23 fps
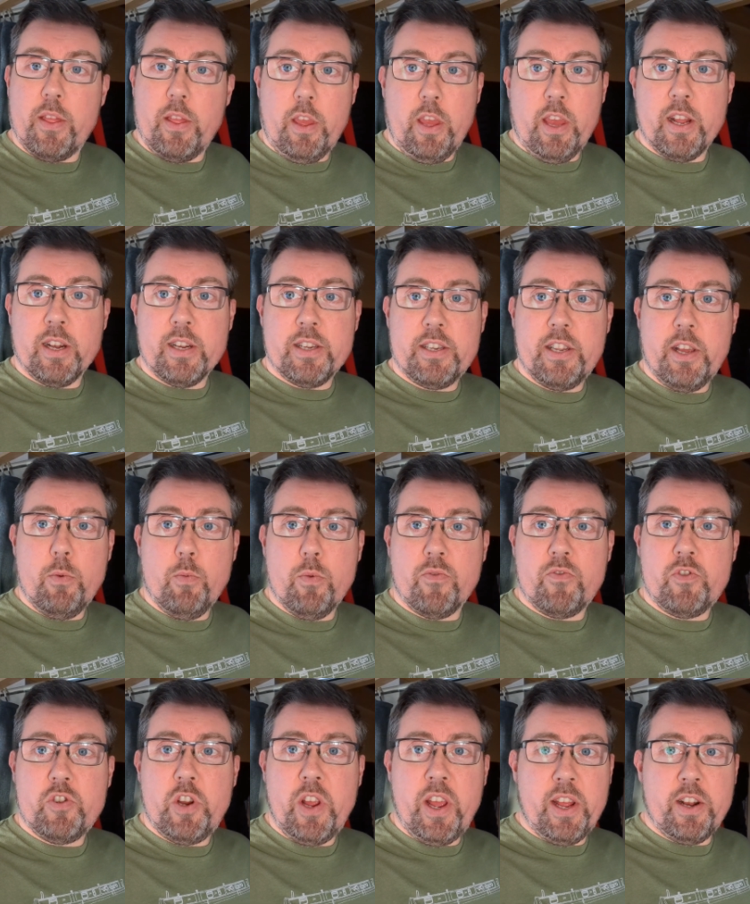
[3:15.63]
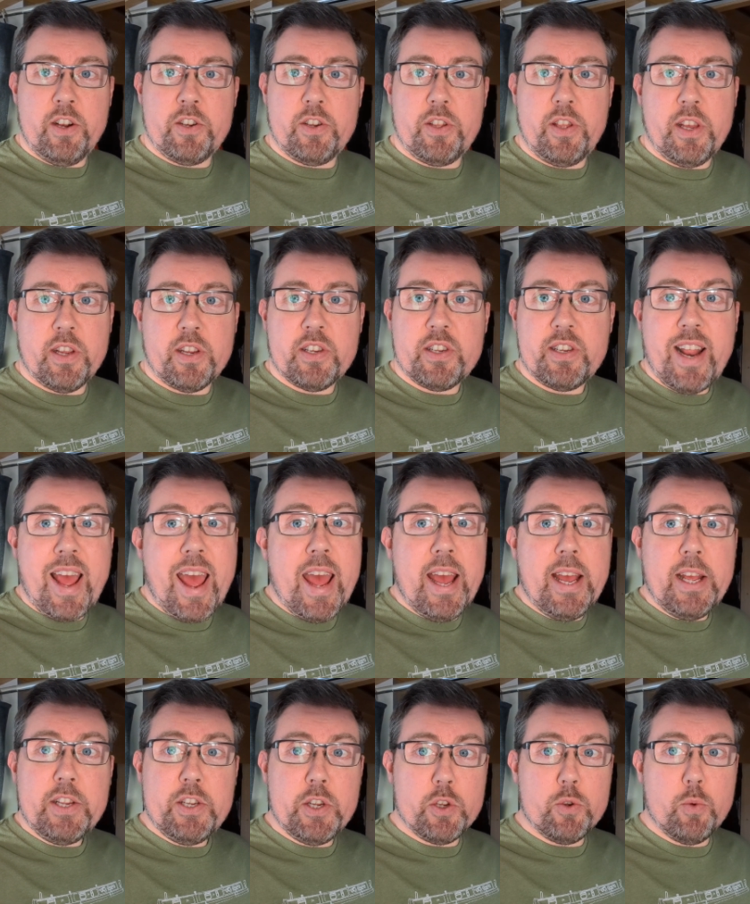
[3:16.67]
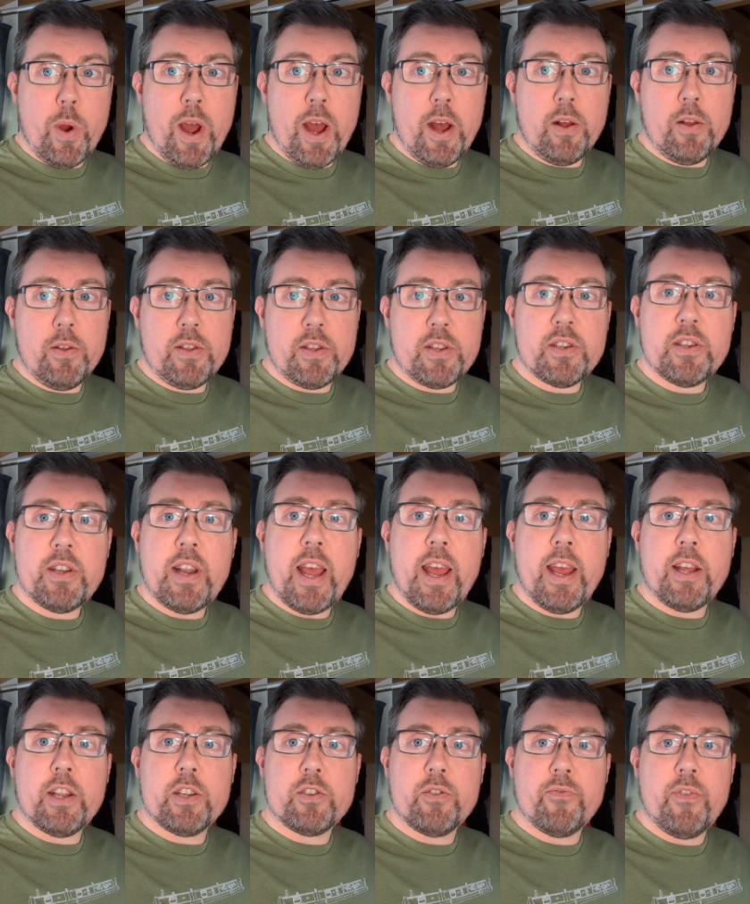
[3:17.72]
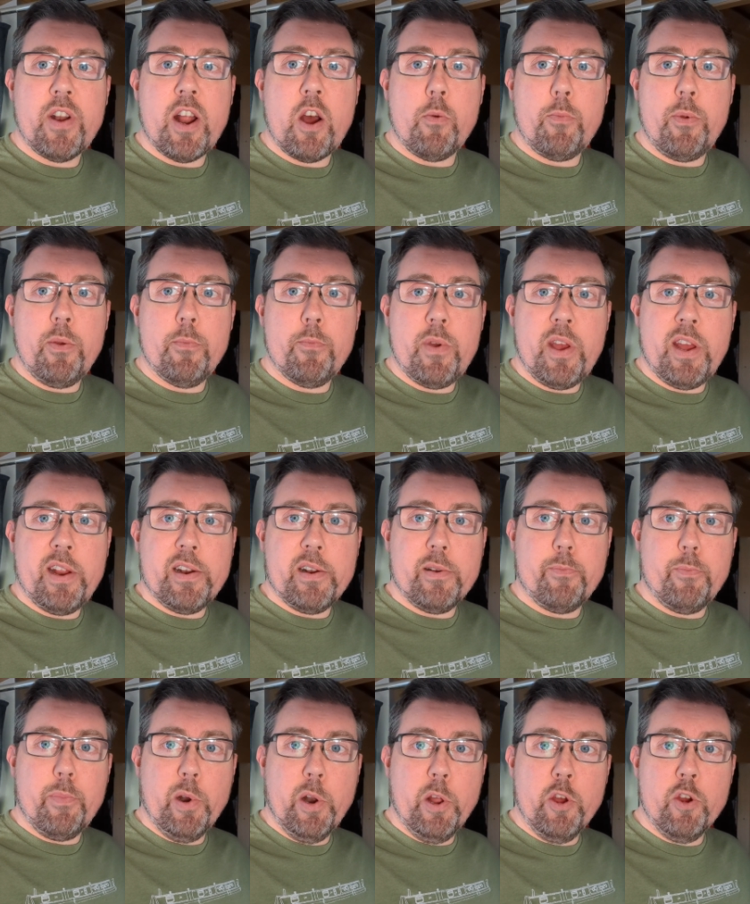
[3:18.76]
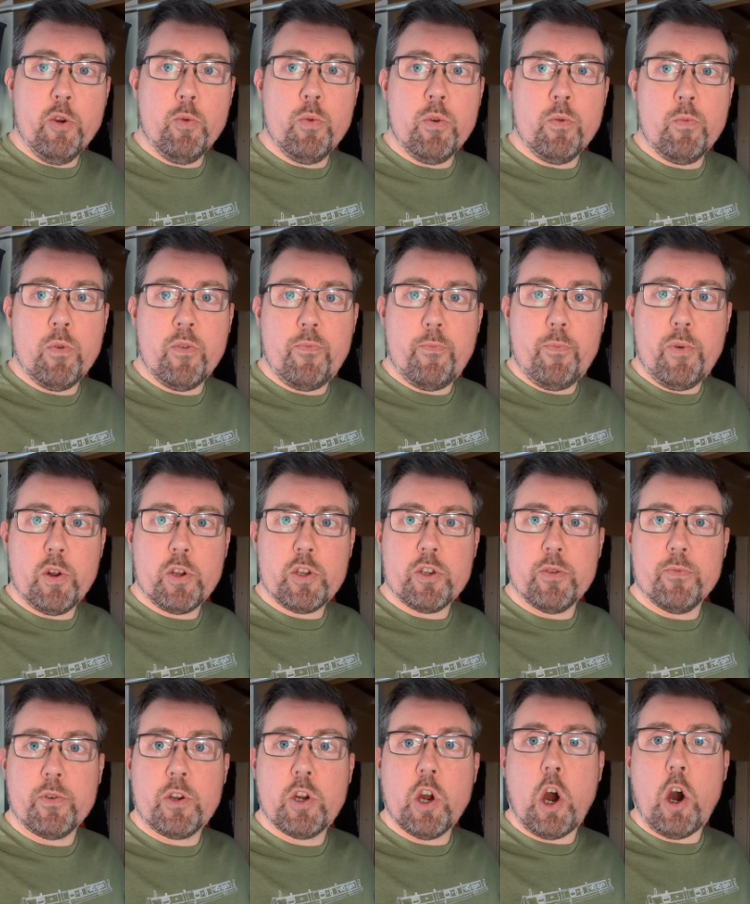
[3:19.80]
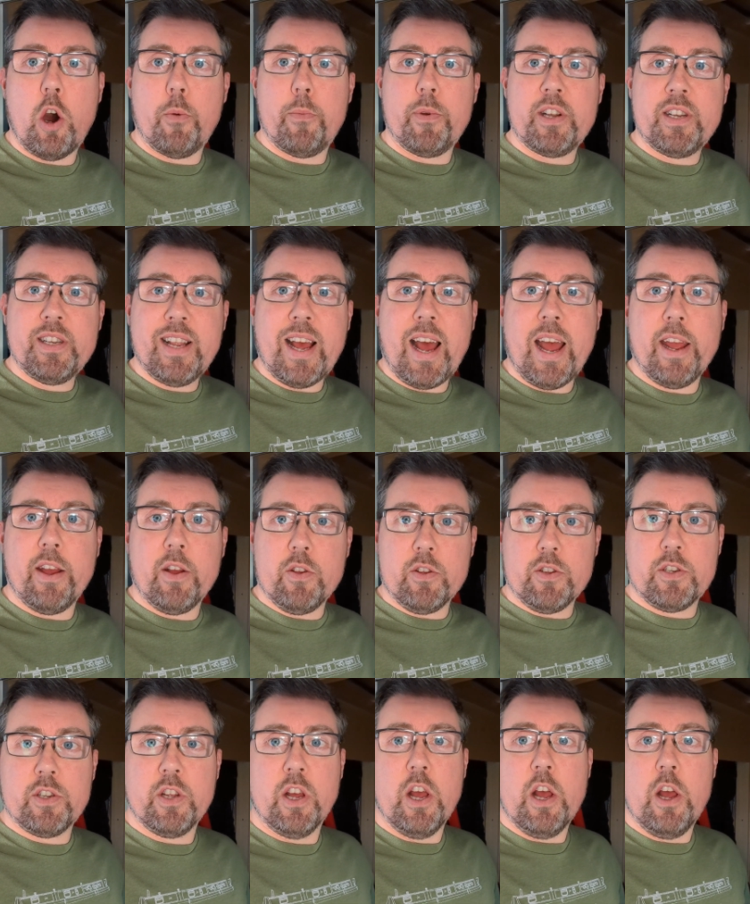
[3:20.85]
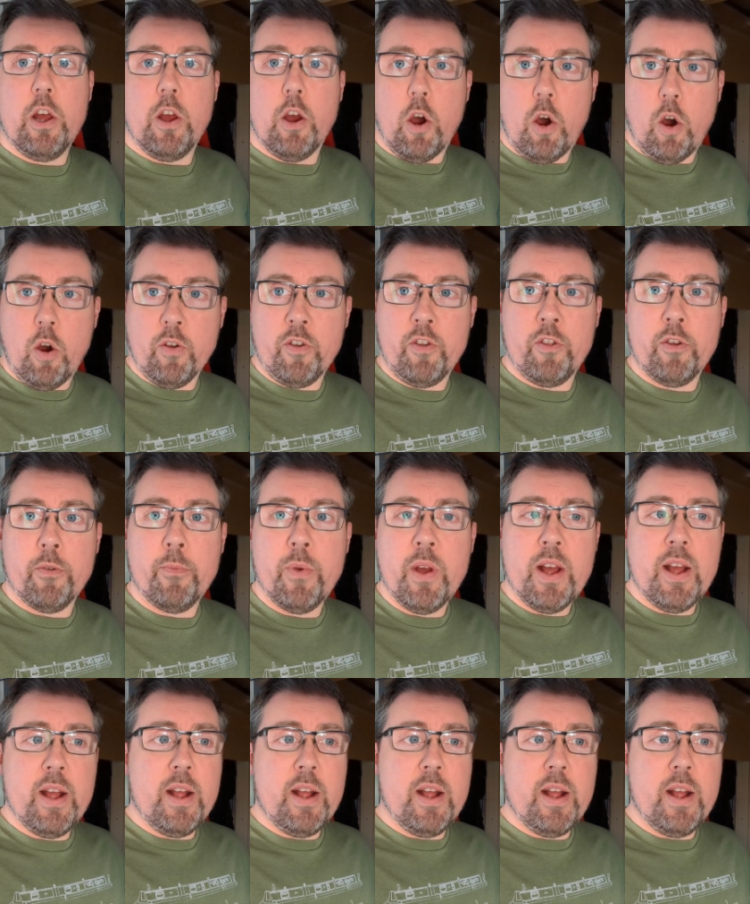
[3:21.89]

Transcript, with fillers: You can see we've changed the stairs as well. The stairs have now been painted blue and we've put some carpet tiles on them.